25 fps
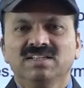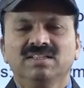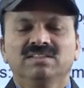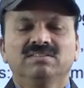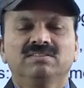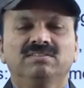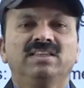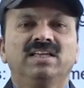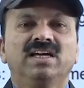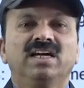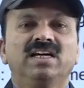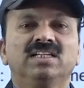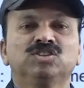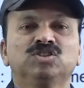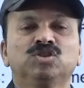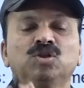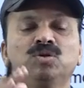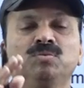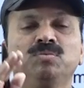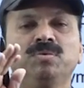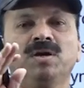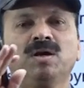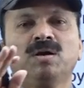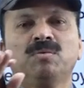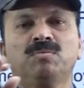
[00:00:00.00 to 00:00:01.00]
That
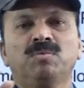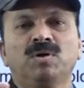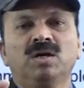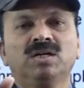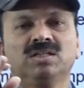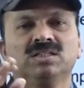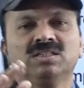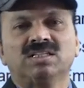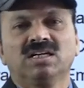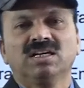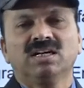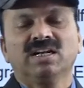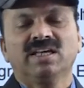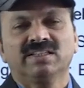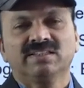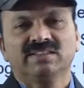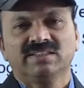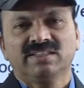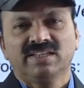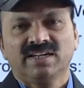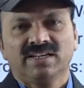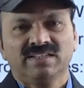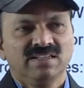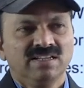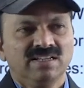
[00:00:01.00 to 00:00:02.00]
should be abolished like
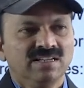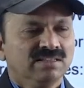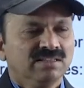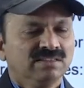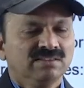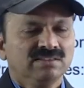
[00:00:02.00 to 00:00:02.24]
that.